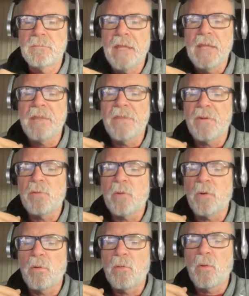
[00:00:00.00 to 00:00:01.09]
In the Third
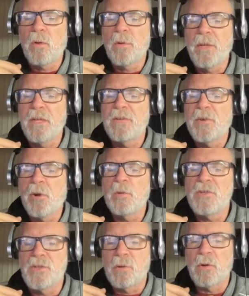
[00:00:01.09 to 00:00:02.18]
World War, The
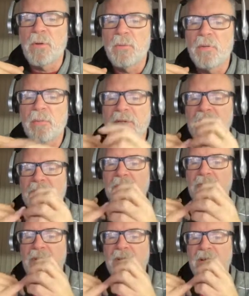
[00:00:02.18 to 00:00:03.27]
Untold Story, both by General
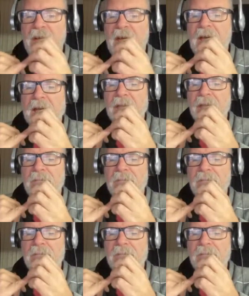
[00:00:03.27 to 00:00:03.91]
Sir John Hackett.